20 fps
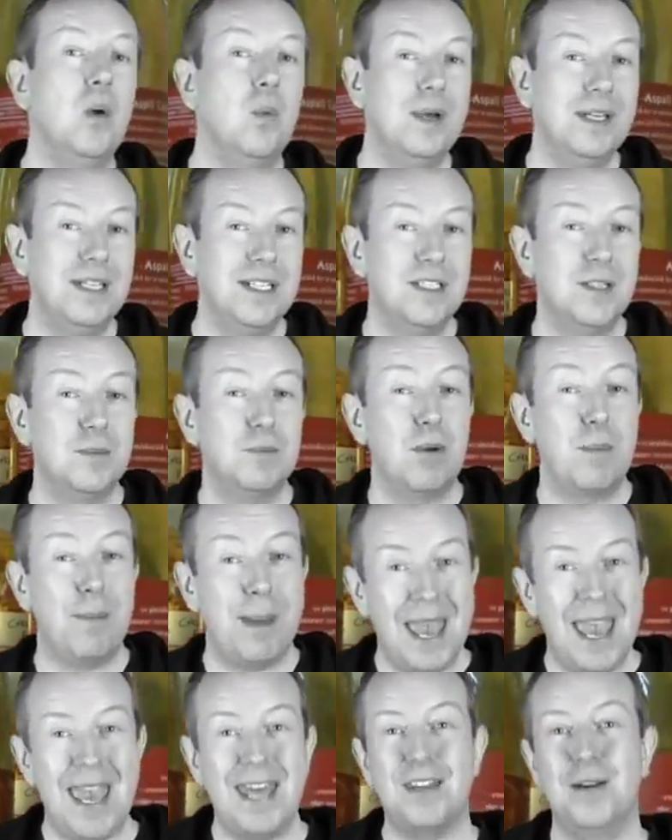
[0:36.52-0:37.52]
we need to
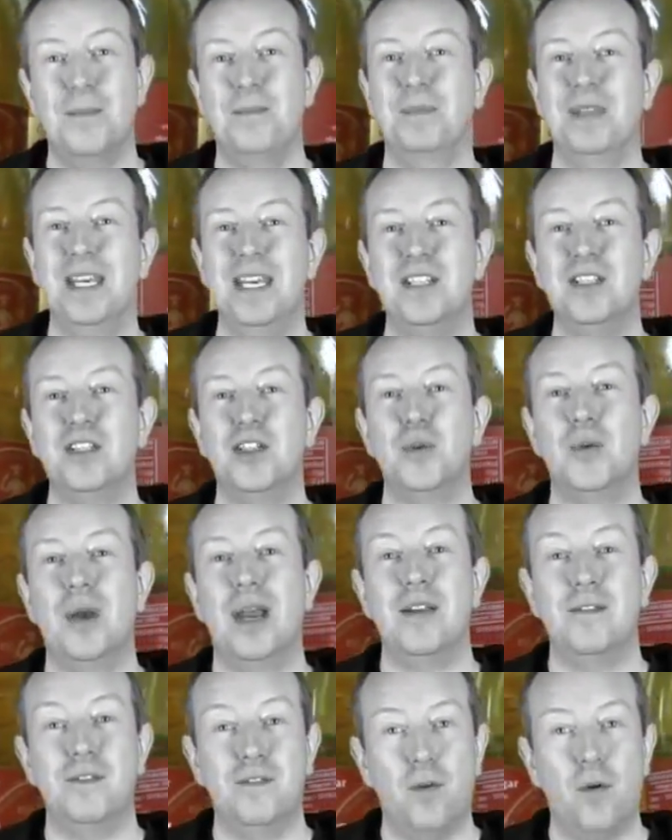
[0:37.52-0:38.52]
prepare them into
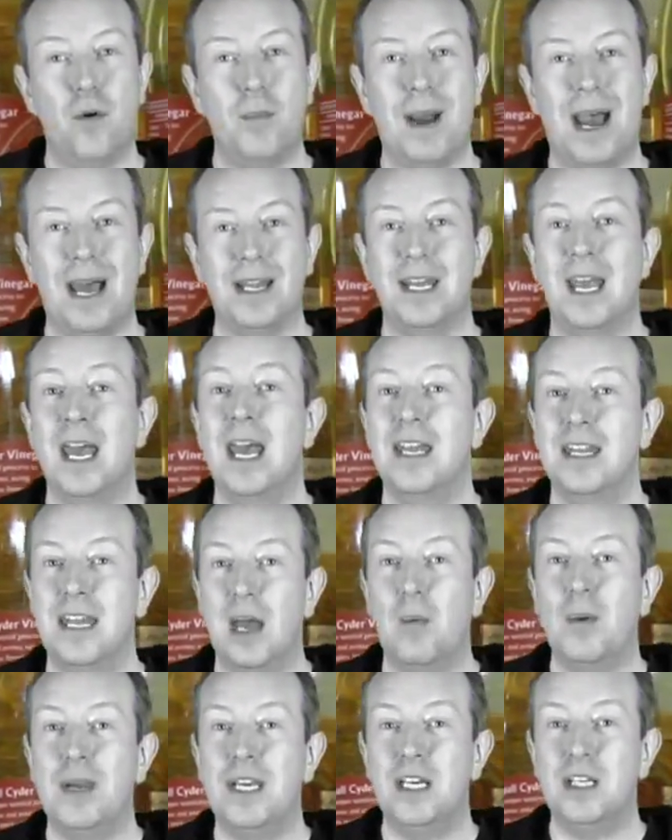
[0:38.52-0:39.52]
a format
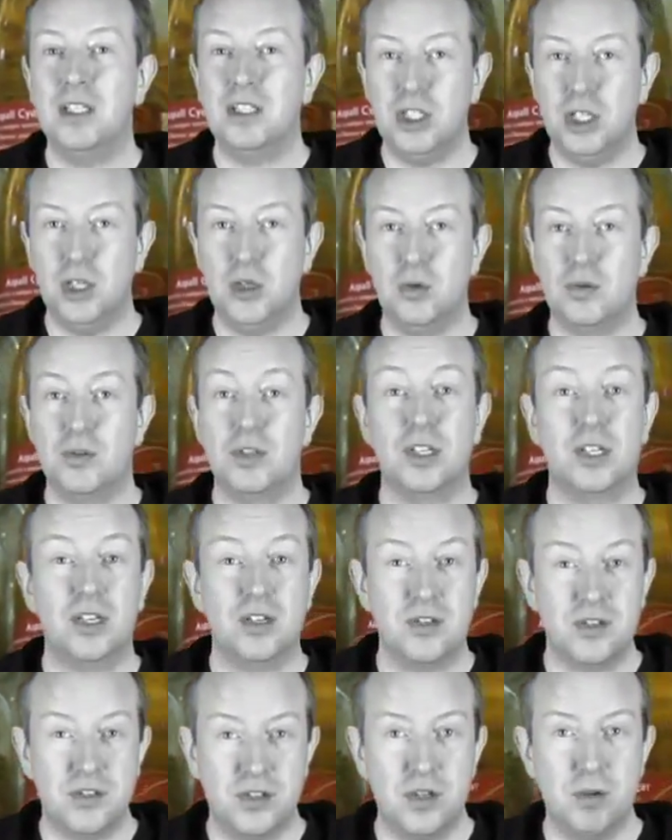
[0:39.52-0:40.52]
that we can use to
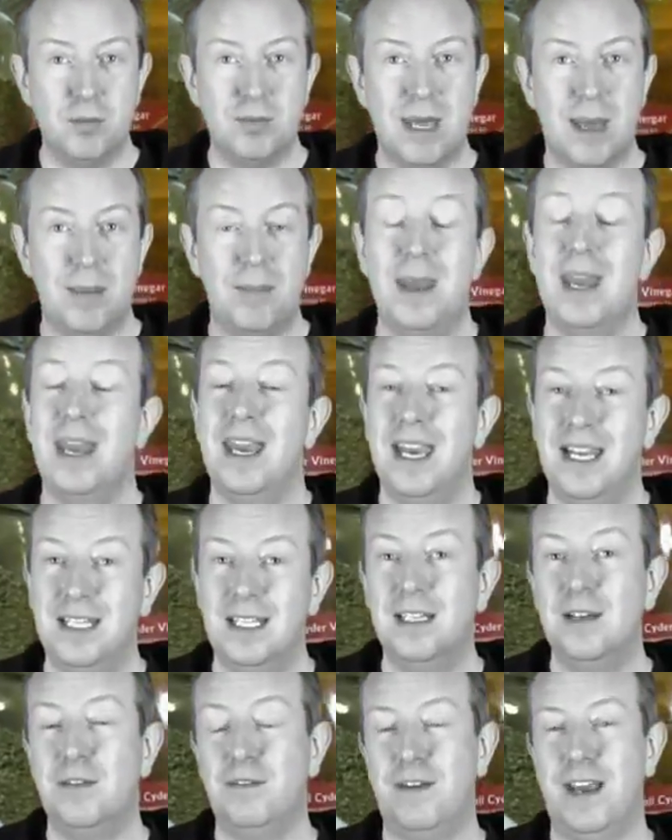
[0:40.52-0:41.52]
consume them in
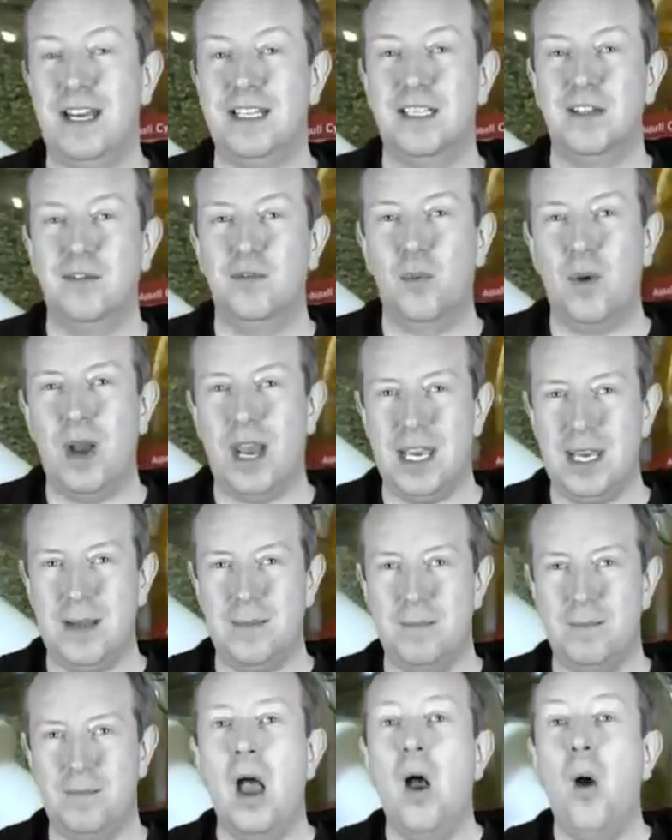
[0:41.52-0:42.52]
an effective
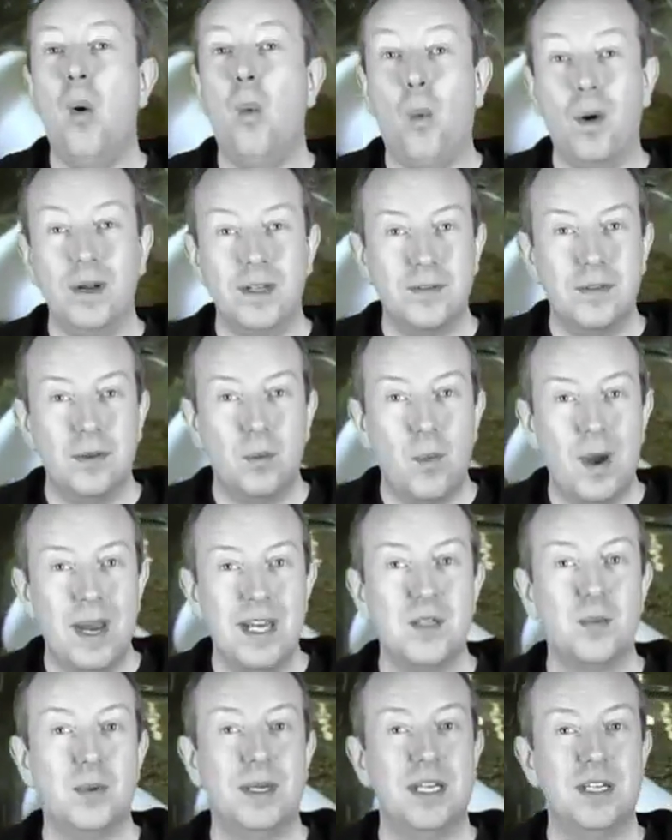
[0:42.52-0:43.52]
way. One of the
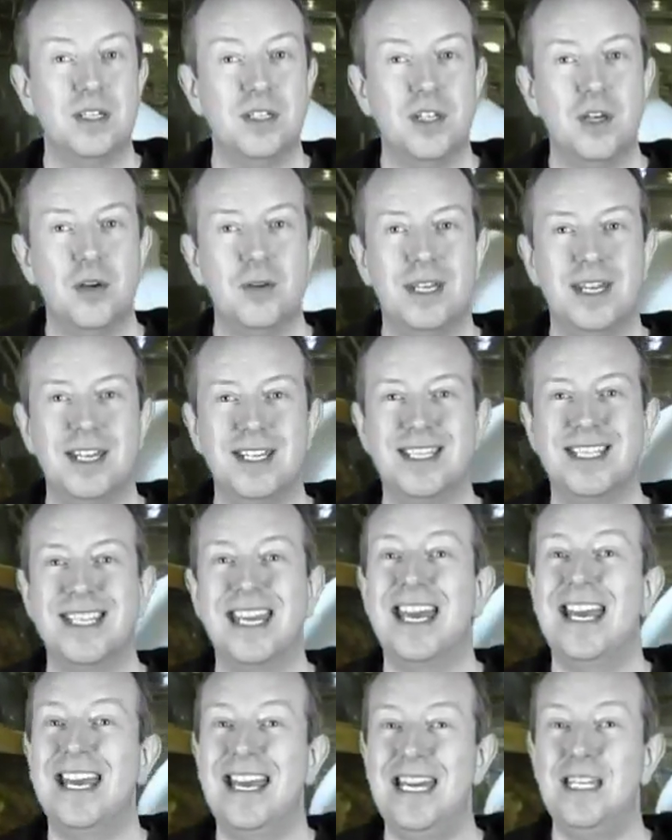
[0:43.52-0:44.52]
ways we can do
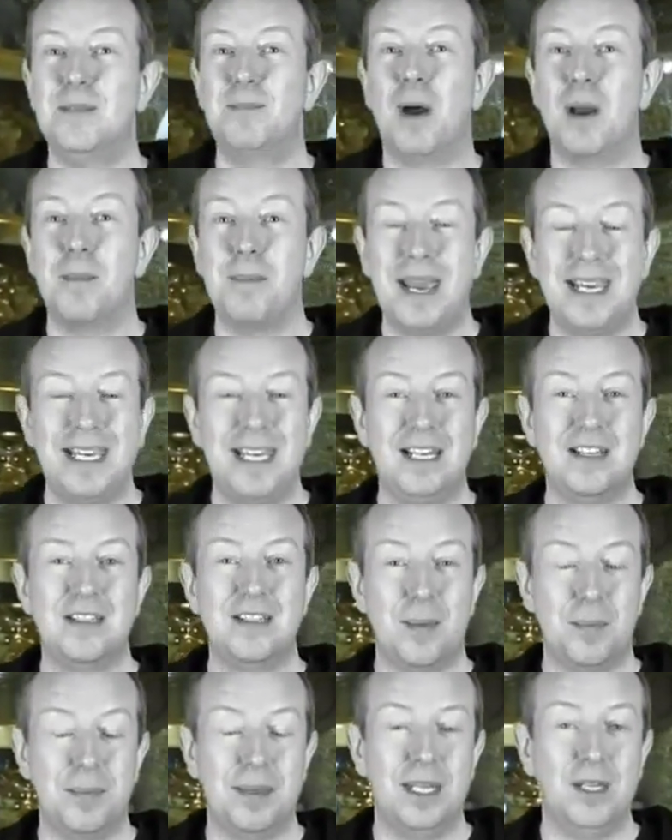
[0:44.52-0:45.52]
this is by making
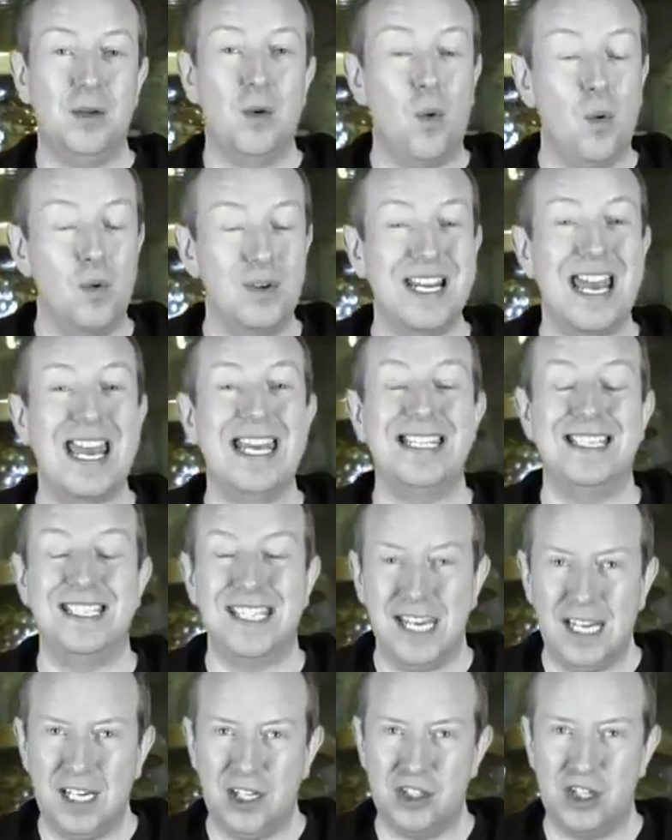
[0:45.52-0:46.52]
something called a
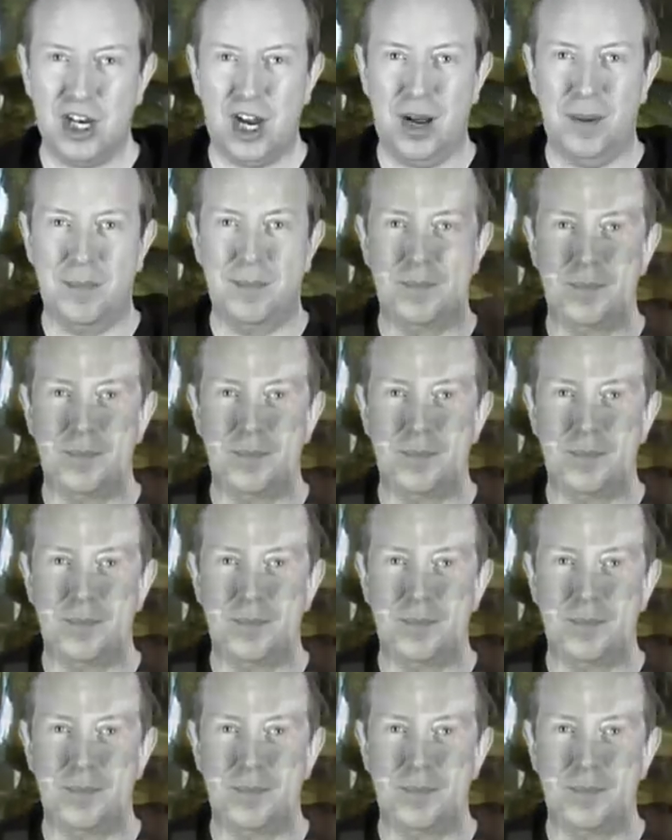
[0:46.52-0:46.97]
tincture.